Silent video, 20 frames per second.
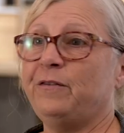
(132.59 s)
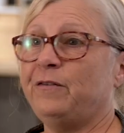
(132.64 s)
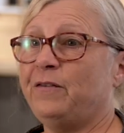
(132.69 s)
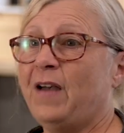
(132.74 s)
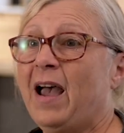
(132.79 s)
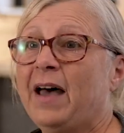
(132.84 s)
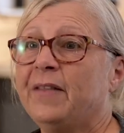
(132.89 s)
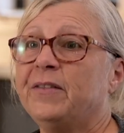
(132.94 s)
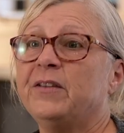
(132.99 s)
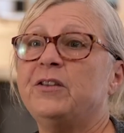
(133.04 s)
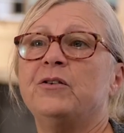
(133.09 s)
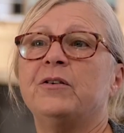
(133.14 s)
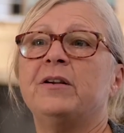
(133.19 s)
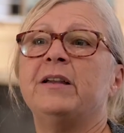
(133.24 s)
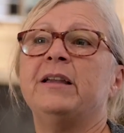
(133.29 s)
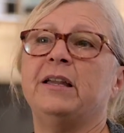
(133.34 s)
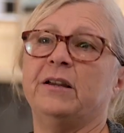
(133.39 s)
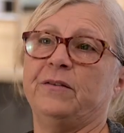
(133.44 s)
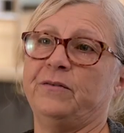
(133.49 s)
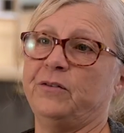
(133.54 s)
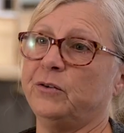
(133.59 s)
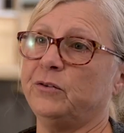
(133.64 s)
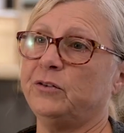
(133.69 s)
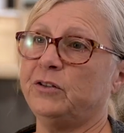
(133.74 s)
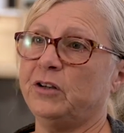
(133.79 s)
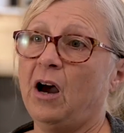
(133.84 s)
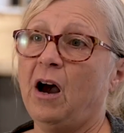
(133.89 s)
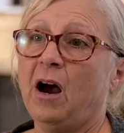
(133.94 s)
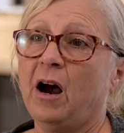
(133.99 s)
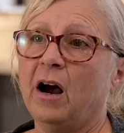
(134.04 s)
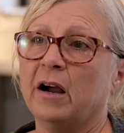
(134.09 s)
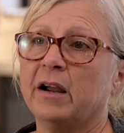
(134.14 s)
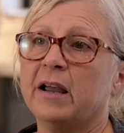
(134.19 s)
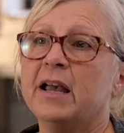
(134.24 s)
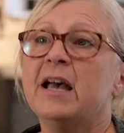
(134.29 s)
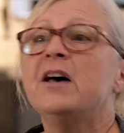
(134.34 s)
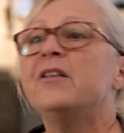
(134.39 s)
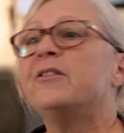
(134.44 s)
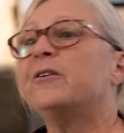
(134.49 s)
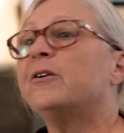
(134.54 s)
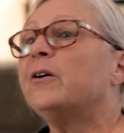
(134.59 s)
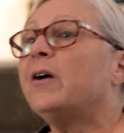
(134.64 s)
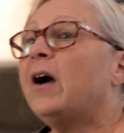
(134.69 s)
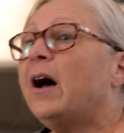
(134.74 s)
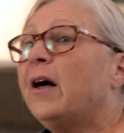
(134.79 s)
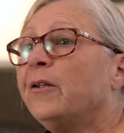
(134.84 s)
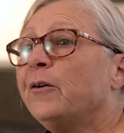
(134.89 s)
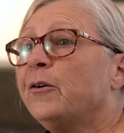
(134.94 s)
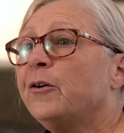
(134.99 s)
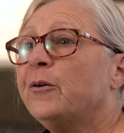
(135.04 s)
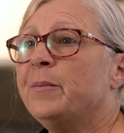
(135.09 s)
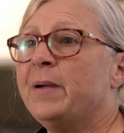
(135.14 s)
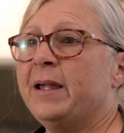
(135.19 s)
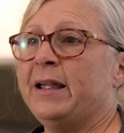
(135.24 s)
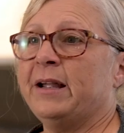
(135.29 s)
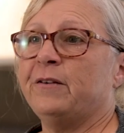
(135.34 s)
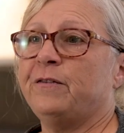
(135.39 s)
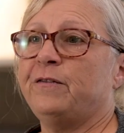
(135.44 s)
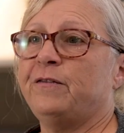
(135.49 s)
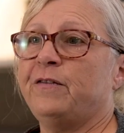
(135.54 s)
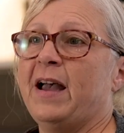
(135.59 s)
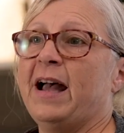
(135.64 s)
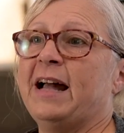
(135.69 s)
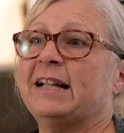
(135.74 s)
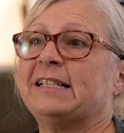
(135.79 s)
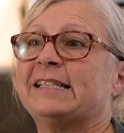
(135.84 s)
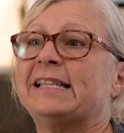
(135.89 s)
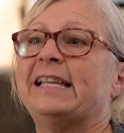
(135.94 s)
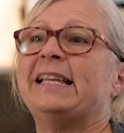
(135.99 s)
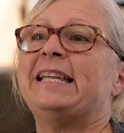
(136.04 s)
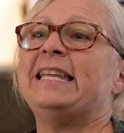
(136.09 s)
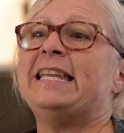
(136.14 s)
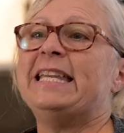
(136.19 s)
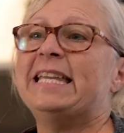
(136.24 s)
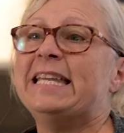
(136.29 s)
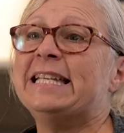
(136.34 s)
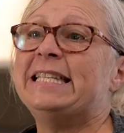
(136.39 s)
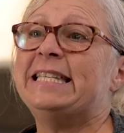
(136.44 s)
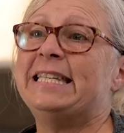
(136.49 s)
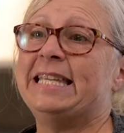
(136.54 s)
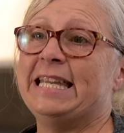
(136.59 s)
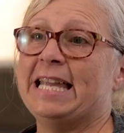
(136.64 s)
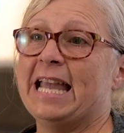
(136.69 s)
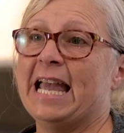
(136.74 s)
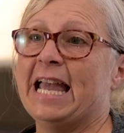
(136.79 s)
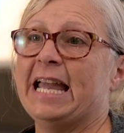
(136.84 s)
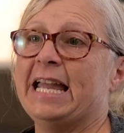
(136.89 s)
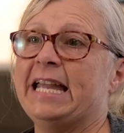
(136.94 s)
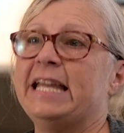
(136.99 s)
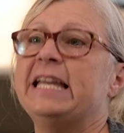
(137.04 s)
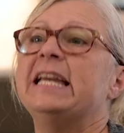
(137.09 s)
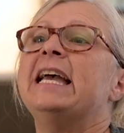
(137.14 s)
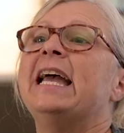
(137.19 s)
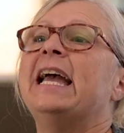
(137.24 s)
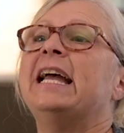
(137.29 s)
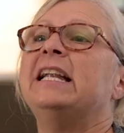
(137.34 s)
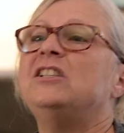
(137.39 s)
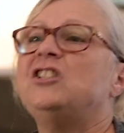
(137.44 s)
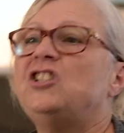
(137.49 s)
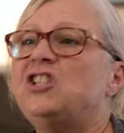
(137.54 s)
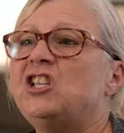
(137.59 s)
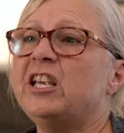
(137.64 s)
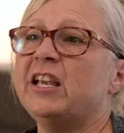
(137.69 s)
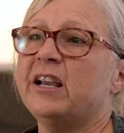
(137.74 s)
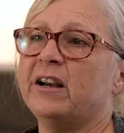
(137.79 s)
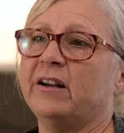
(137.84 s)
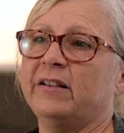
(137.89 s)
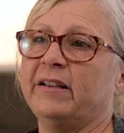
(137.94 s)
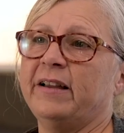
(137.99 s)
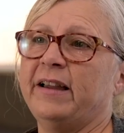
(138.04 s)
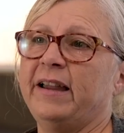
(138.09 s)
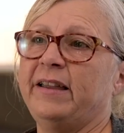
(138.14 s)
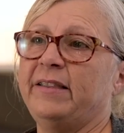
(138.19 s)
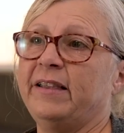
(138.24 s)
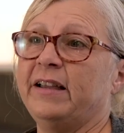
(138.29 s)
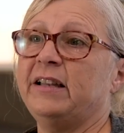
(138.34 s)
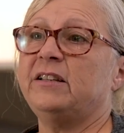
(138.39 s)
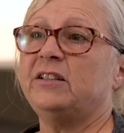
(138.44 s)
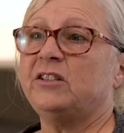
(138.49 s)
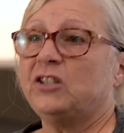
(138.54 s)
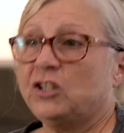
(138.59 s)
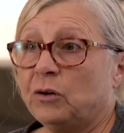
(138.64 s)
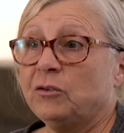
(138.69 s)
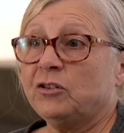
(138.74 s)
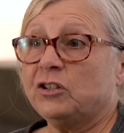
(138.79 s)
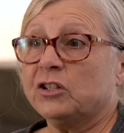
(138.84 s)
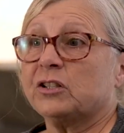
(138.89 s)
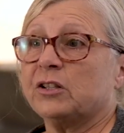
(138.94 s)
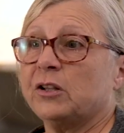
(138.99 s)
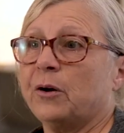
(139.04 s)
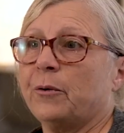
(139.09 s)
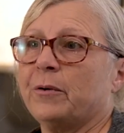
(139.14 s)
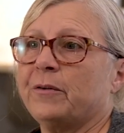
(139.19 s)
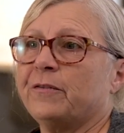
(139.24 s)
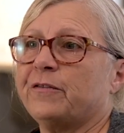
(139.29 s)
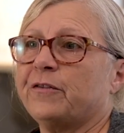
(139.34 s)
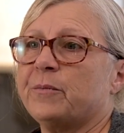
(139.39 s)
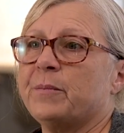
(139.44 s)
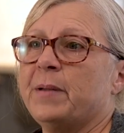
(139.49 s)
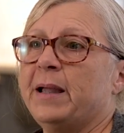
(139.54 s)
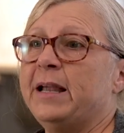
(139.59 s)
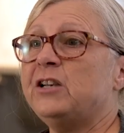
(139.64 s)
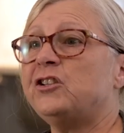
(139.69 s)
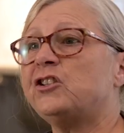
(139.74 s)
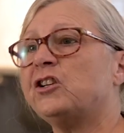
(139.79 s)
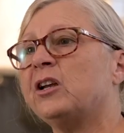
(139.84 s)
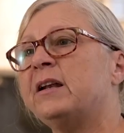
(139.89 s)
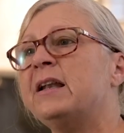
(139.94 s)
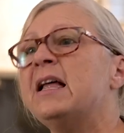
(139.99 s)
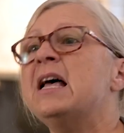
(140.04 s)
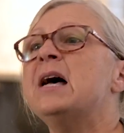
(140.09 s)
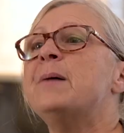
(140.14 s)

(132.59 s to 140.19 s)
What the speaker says: fat that you can give your dog. There are other omega fats like ETA and GLA that don't just lower inflammation,